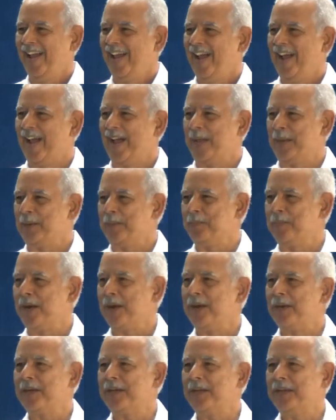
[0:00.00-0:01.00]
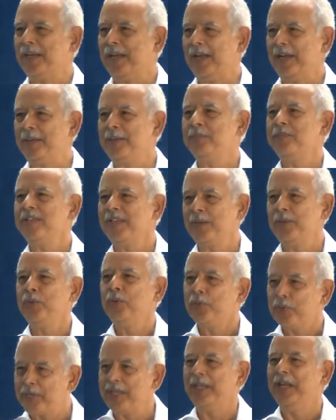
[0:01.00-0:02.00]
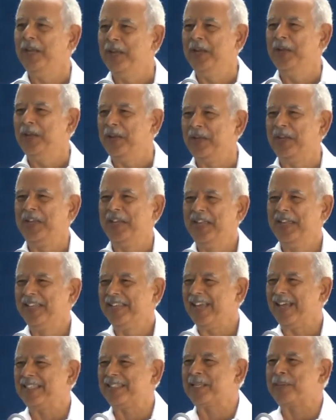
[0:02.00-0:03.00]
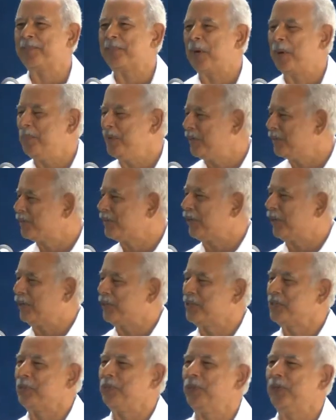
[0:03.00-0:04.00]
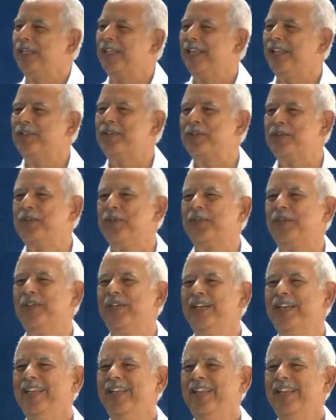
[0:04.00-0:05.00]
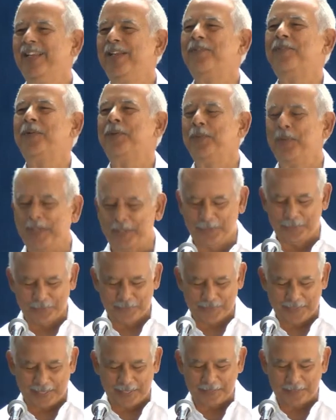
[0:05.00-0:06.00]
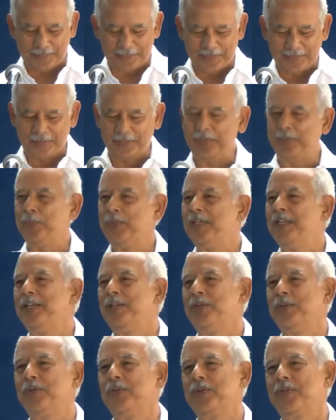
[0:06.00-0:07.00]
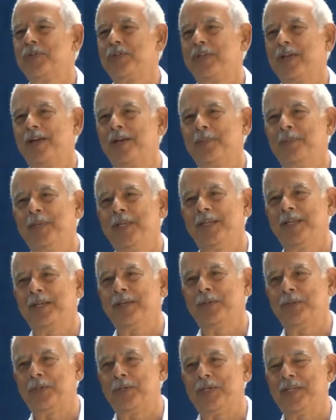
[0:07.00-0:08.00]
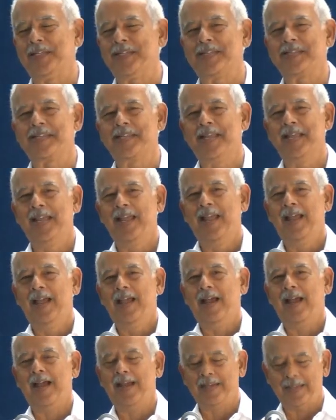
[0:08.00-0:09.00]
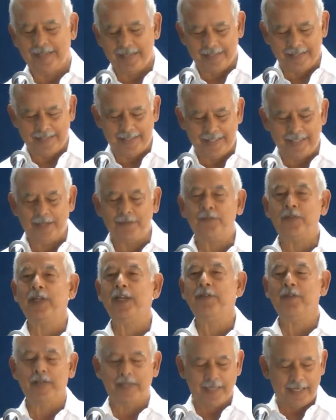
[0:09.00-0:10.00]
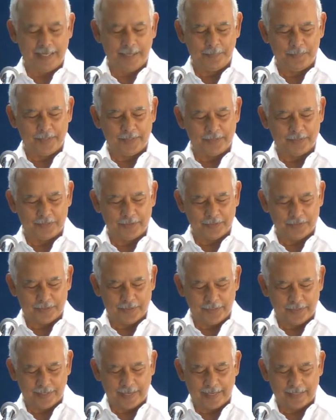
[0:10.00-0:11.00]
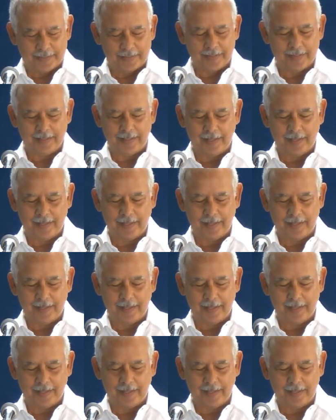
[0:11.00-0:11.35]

And Mark and I said, okay, that's a promise, Ozzy, we'll let you know if and when you start, we need you to start making noise. And indeed, if it ever came to that,